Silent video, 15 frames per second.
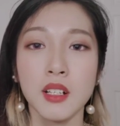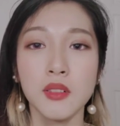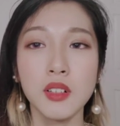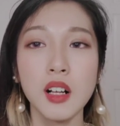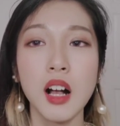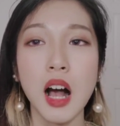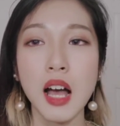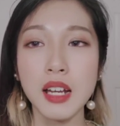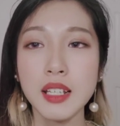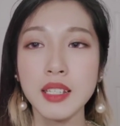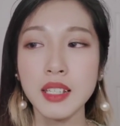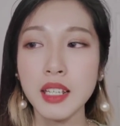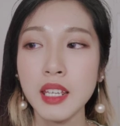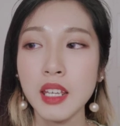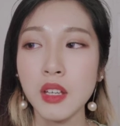Well,
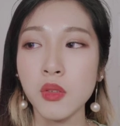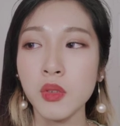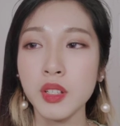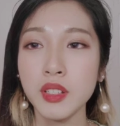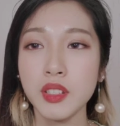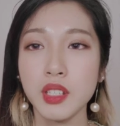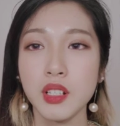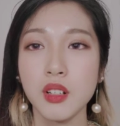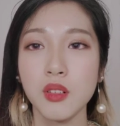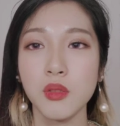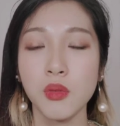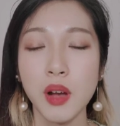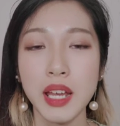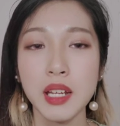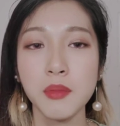honestly, it was
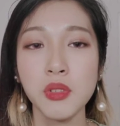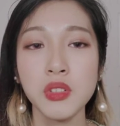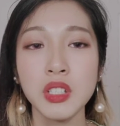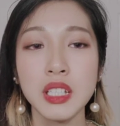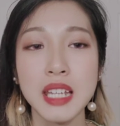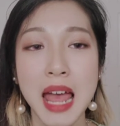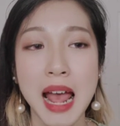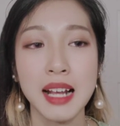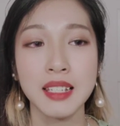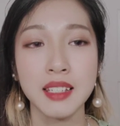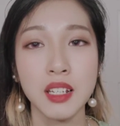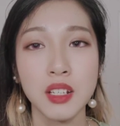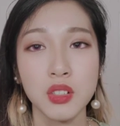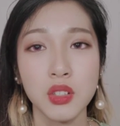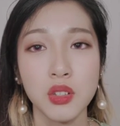quite emotionally
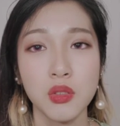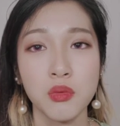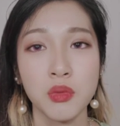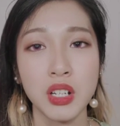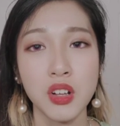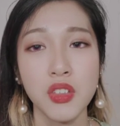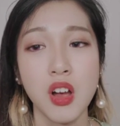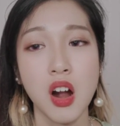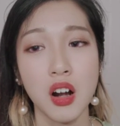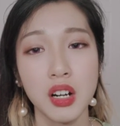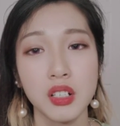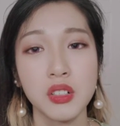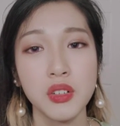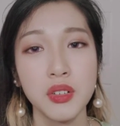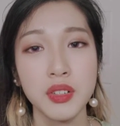taxing to read all the
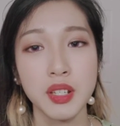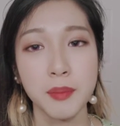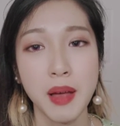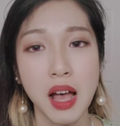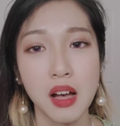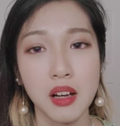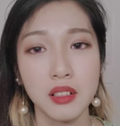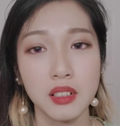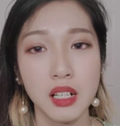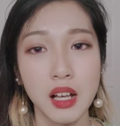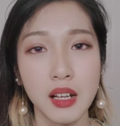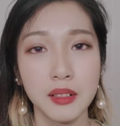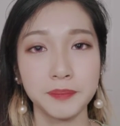articles about